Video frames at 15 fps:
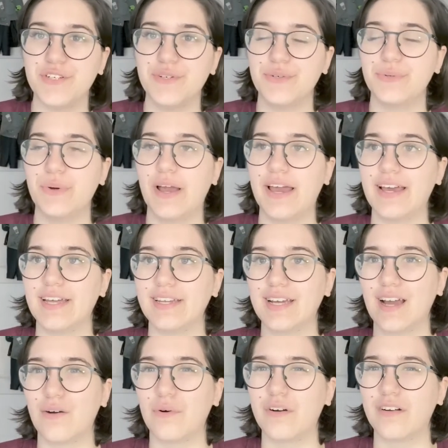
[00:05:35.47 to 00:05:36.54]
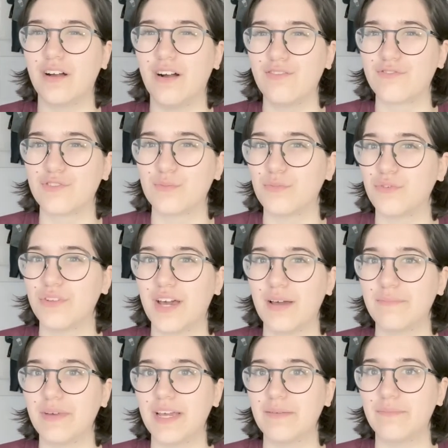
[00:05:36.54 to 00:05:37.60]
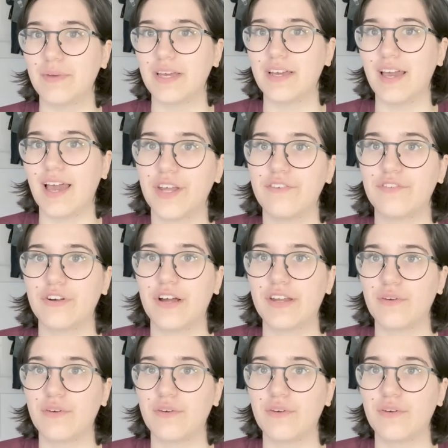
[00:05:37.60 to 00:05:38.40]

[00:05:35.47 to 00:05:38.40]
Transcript: we got in the bag. And two answers.